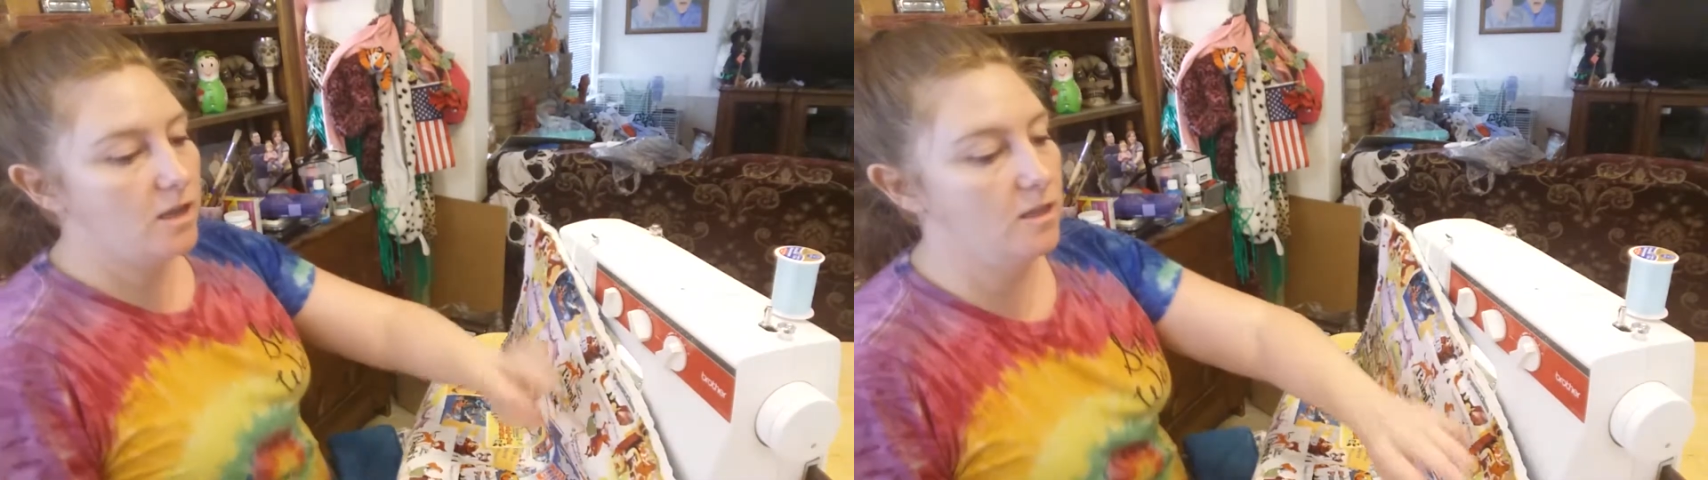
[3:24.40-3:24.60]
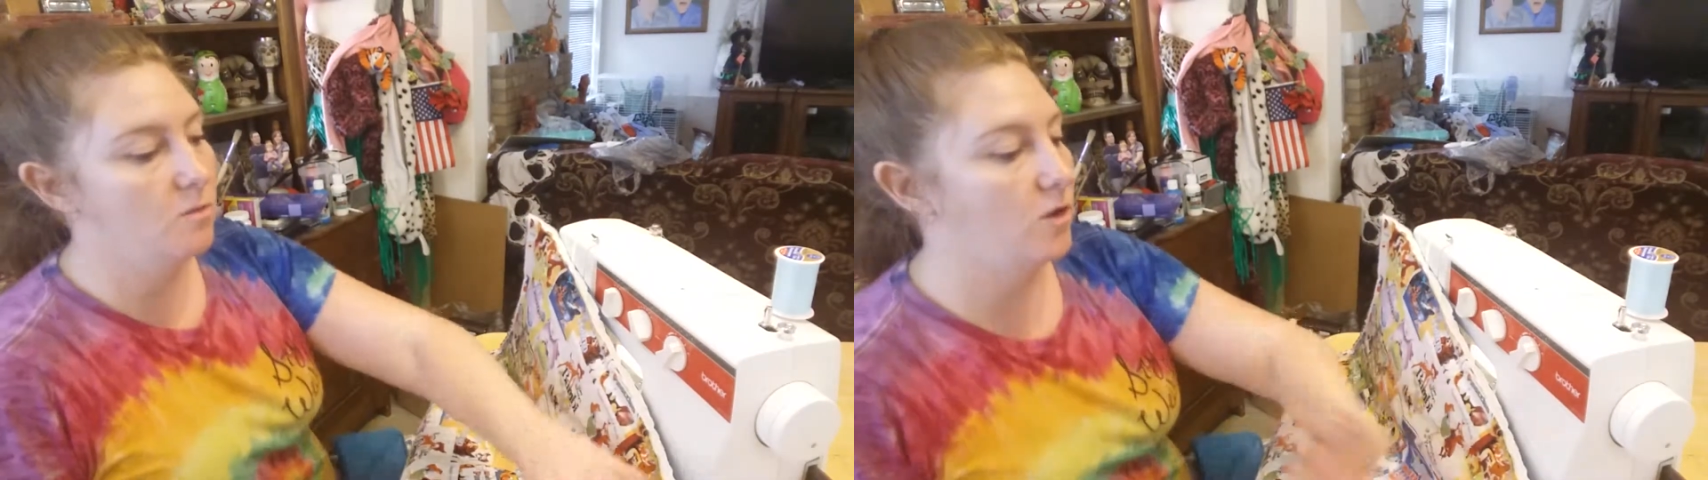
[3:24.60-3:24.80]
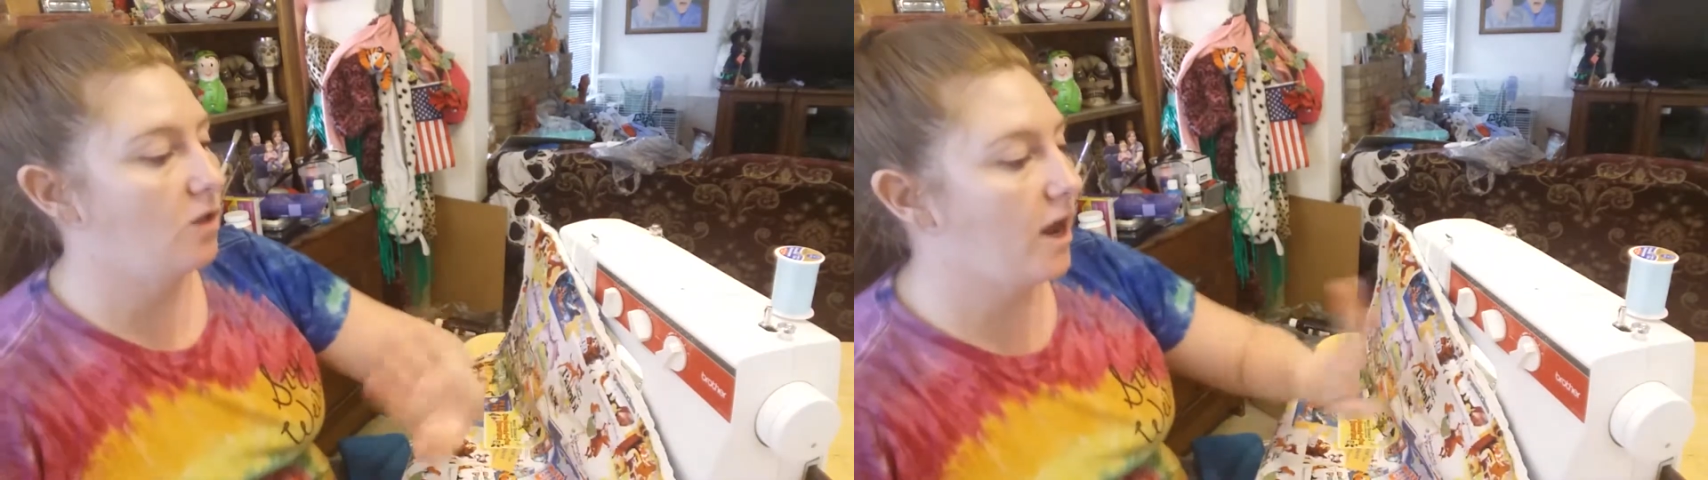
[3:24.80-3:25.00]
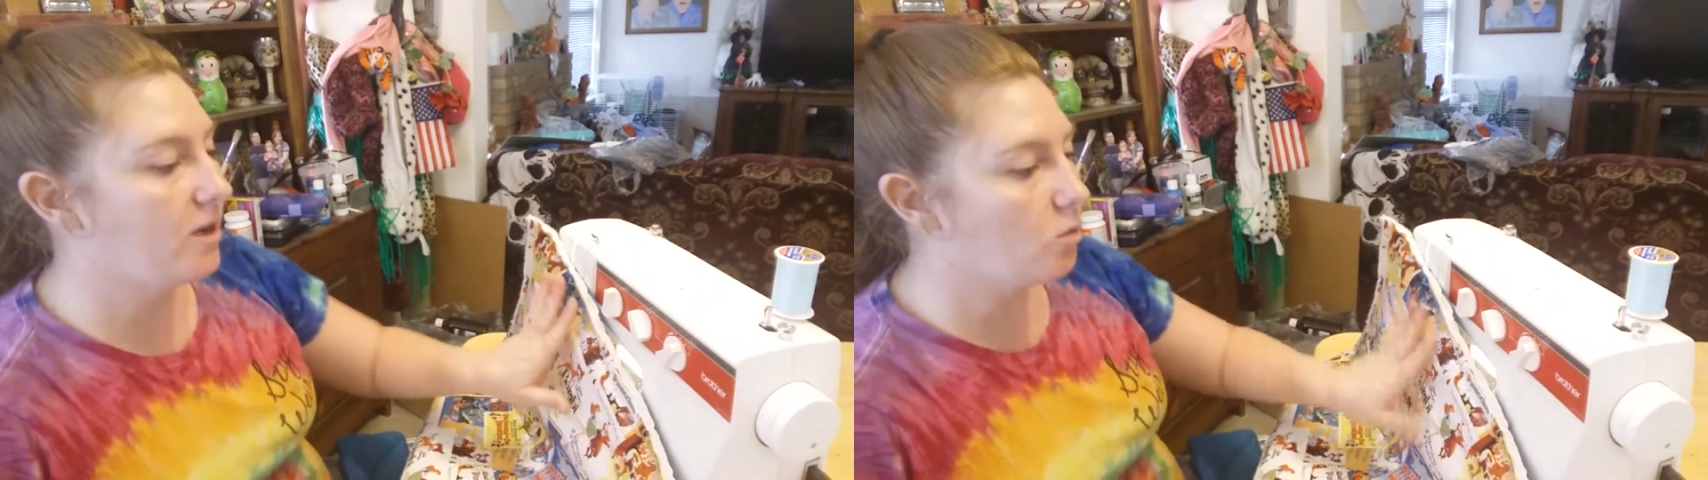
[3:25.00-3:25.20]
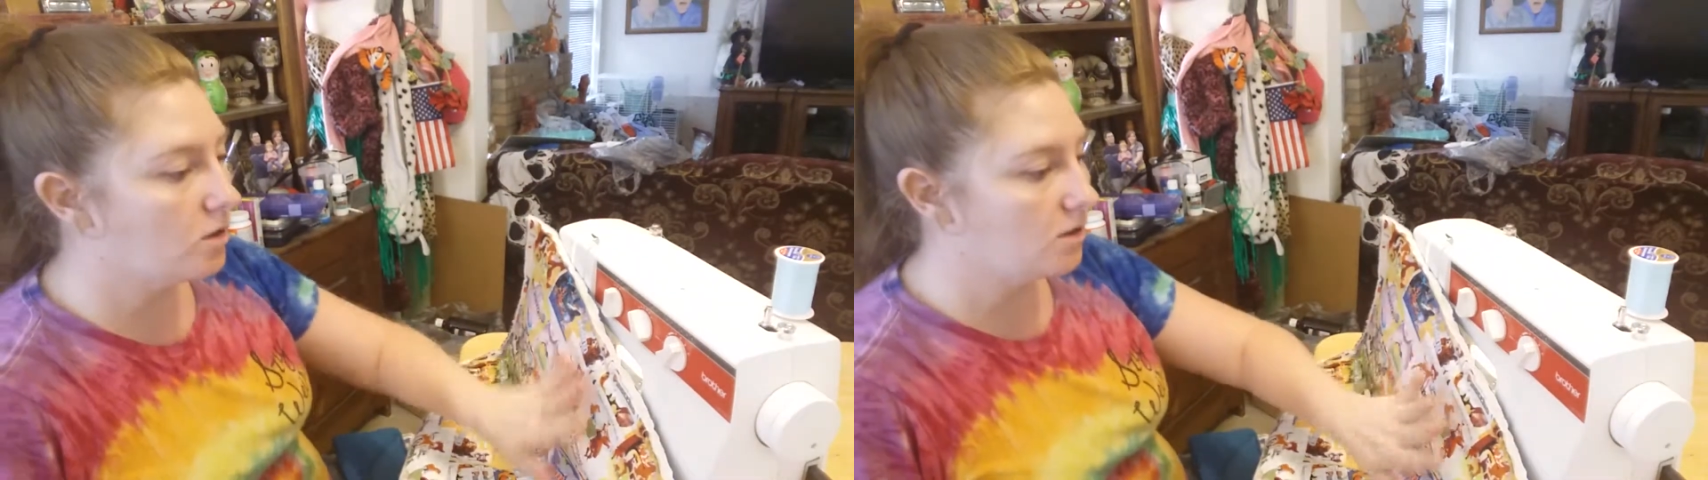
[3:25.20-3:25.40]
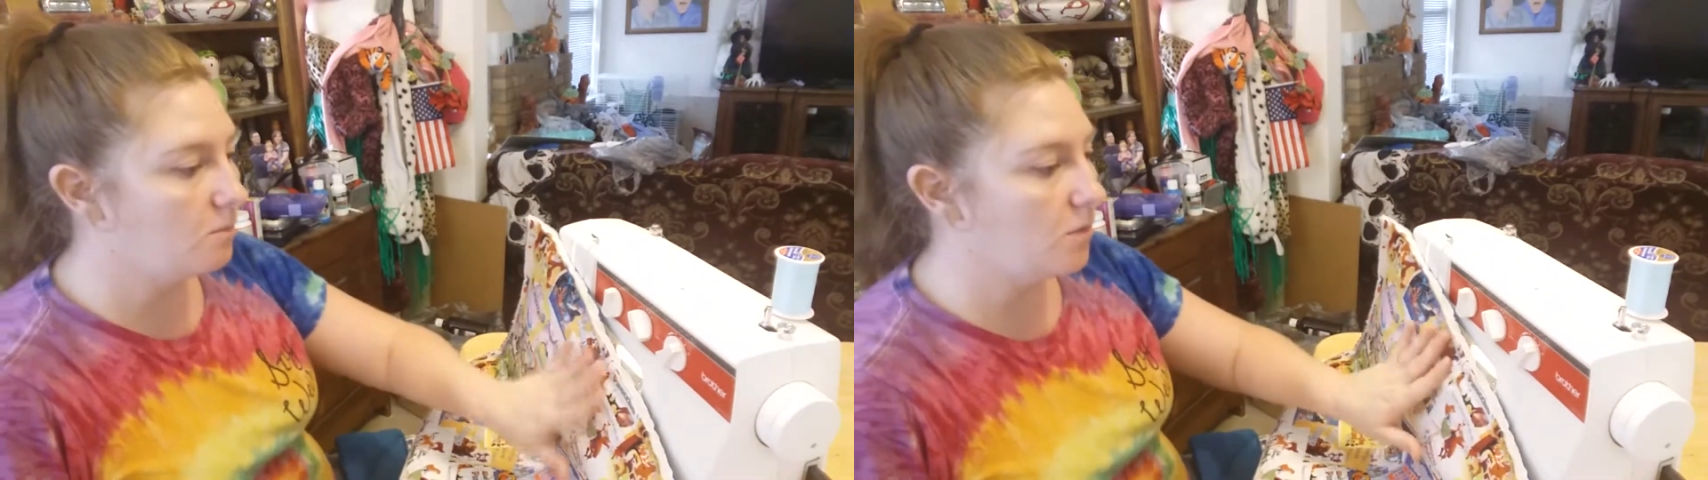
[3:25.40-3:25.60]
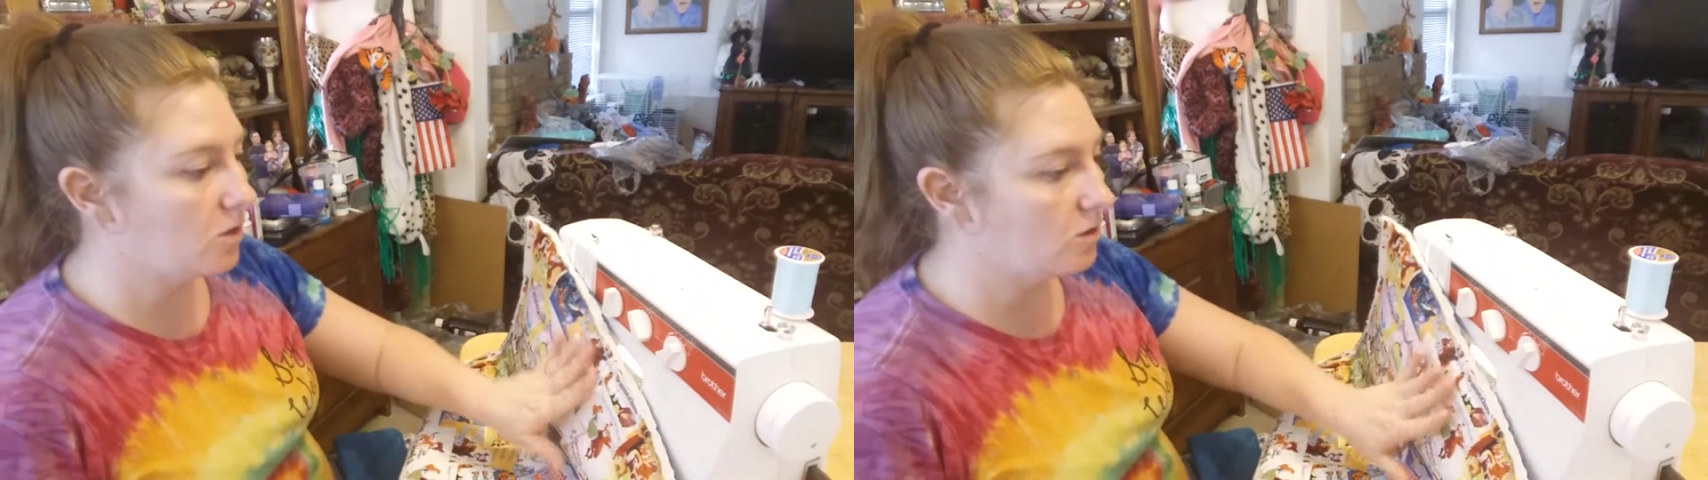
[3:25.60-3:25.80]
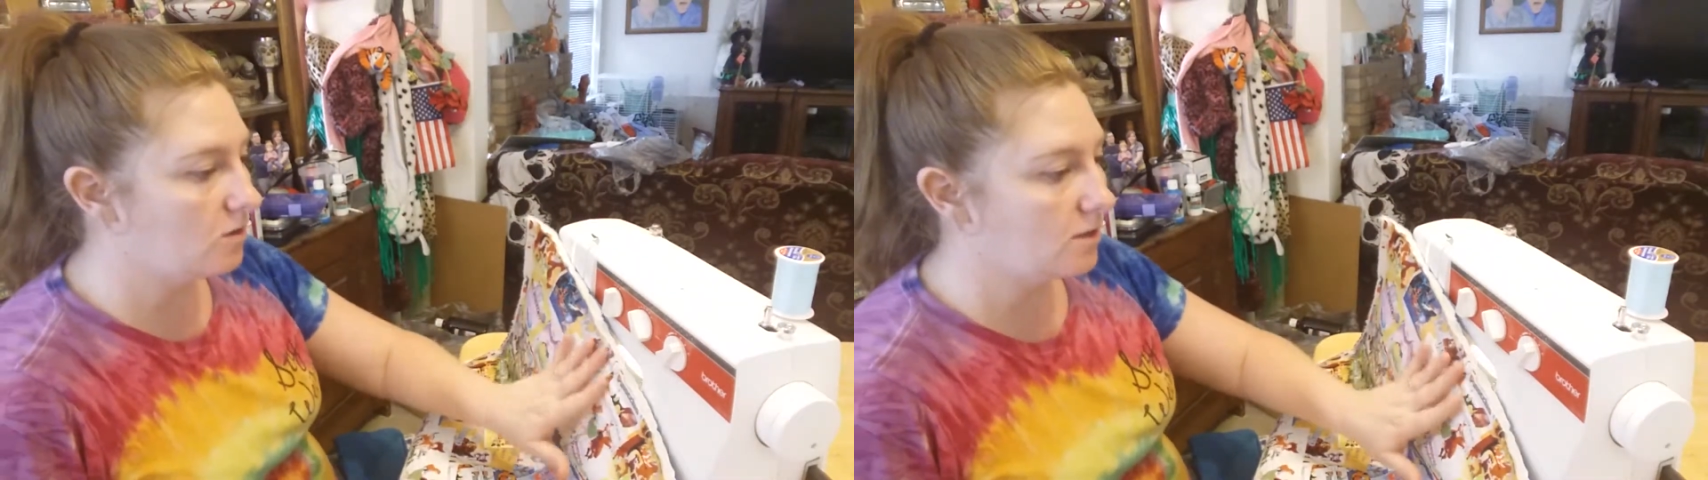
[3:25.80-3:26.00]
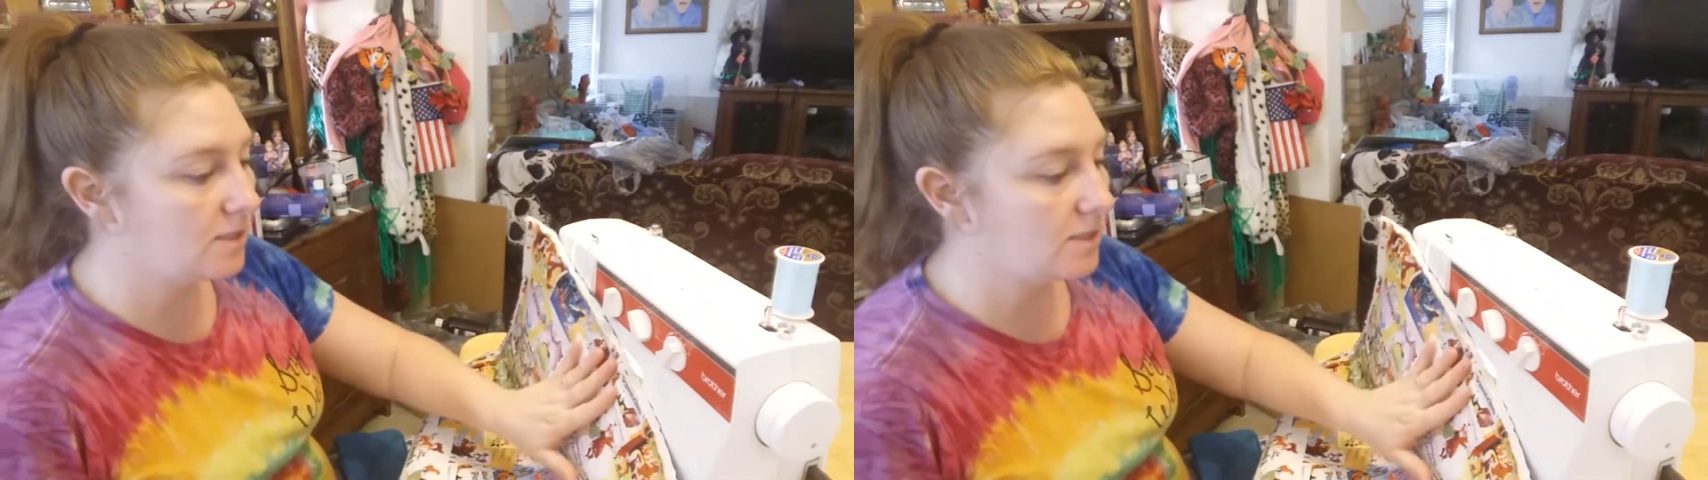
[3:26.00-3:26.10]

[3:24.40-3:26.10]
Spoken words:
in the middle. I don't want the middle